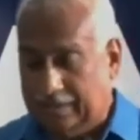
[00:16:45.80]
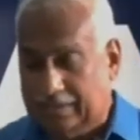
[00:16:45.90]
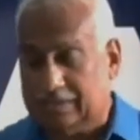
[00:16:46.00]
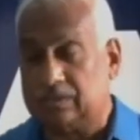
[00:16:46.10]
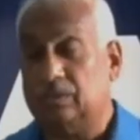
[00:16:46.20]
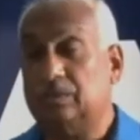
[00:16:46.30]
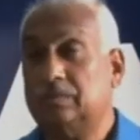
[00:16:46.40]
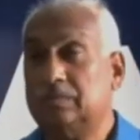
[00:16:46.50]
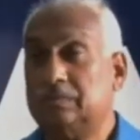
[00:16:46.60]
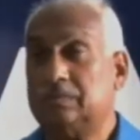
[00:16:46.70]
so
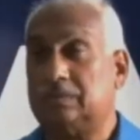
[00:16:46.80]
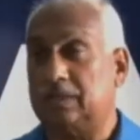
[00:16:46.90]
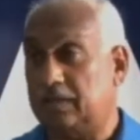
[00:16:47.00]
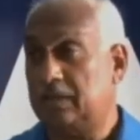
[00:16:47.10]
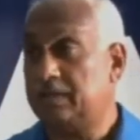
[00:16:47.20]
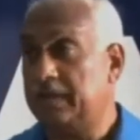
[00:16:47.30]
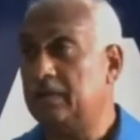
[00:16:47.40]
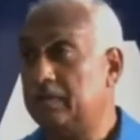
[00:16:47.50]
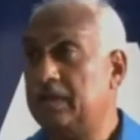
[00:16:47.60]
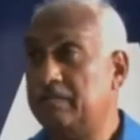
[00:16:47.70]
the other thing
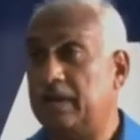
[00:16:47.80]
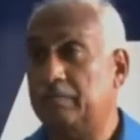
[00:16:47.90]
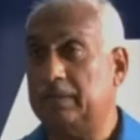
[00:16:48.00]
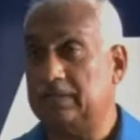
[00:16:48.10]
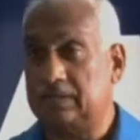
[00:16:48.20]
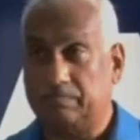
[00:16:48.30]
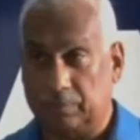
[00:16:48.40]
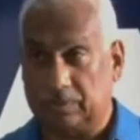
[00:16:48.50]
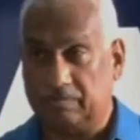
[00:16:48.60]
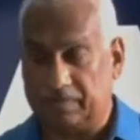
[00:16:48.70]
about the environment that's
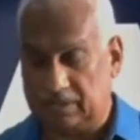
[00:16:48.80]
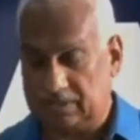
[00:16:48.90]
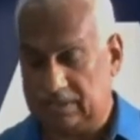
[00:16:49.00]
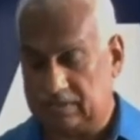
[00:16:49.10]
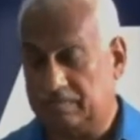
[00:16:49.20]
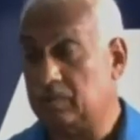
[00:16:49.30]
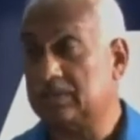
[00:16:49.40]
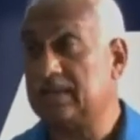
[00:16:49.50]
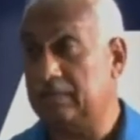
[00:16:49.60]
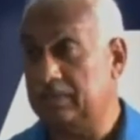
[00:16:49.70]
important for us is, of course,
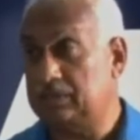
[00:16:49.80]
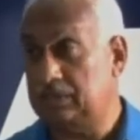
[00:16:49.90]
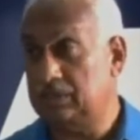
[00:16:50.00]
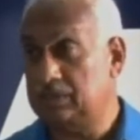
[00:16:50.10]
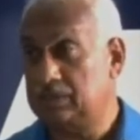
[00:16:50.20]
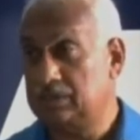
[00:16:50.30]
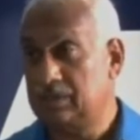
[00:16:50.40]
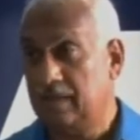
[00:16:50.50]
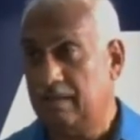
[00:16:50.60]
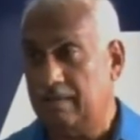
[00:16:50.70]
climate change.
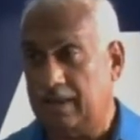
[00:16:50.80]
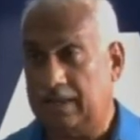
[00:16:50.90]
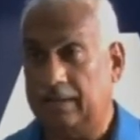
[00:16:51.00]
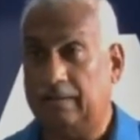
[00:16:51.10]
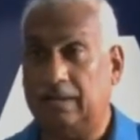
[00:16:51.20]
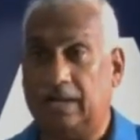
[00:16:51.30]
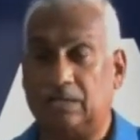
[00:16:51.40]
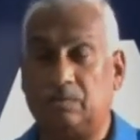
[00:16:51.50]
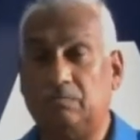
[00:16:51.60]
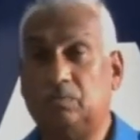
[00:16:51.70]
And
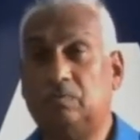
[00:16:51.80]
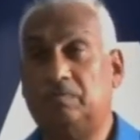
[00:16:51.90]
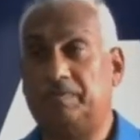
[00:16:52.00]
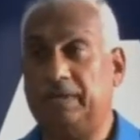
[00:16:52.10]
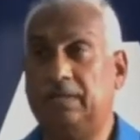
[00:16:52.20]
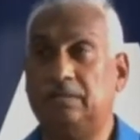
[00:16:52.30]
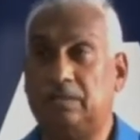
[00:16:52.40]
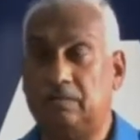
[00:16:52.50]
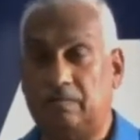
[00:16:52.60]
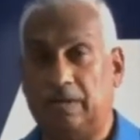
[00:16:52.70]
as we move into
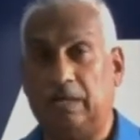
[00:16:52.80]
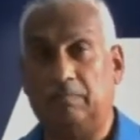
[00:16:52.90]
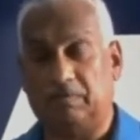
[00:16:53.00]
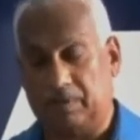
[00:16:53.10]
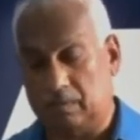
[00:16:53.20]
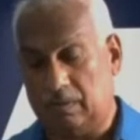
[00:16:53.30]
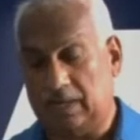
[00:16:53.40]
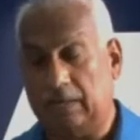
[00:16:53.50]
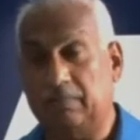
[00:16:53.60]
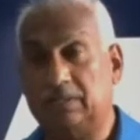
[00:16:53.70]
the realm of how
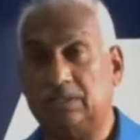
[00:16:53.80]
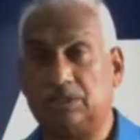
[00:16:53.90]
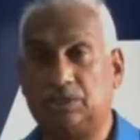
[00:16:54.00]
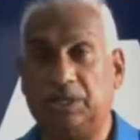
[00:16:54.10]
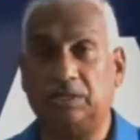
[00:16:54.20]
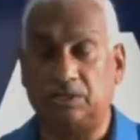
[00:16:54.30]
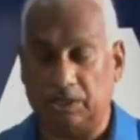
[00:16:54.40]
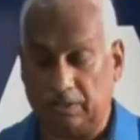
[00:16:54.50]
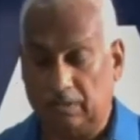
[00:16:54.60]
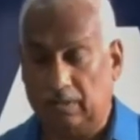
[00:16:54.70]
climate is
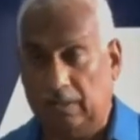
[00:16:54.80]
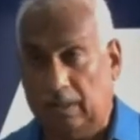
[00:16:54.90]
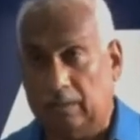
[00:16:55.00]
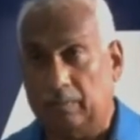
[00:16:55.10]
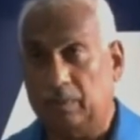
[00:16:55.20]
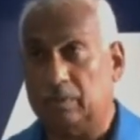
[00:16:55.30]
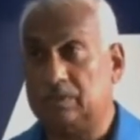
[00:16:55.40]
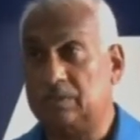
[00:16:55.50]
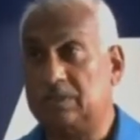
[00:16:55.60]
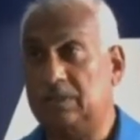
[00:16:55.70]
changing, we
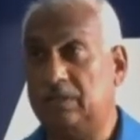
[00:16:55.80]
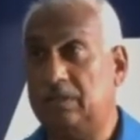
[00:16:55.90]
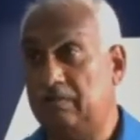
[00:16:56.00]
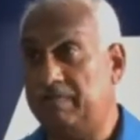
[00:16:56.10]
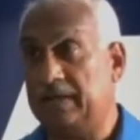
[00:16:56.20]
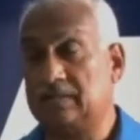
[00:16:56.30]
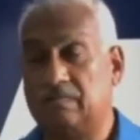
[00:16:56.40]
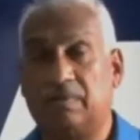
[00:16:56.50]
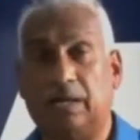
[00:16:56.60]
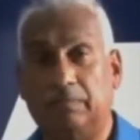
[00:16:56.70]
also see the effects
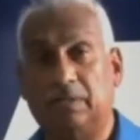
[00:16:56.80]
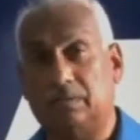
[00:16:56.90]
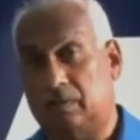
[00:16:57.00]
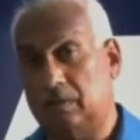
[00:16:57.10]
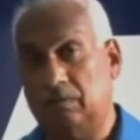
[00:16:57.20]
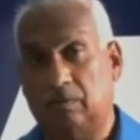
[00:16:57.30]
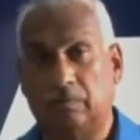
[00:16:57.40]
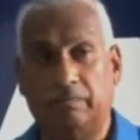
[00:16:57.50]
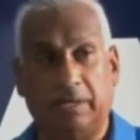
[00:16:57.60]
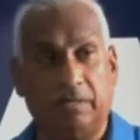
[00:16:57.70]
of climate
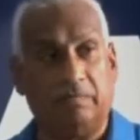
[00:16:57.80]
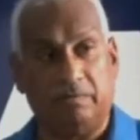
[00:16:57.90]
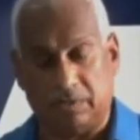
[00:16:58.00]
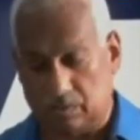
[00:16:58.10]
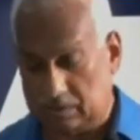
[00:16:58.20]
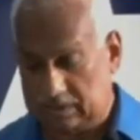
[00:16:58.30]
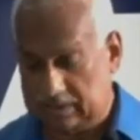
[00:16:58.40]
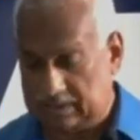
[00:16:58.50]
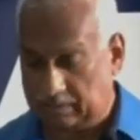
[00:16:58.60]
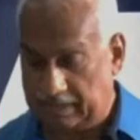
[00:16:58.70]
on many of the resources
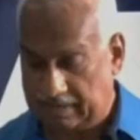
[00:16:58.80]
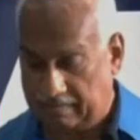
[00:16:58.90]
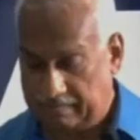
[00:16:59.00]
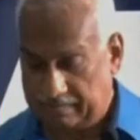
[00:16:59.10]
that we have.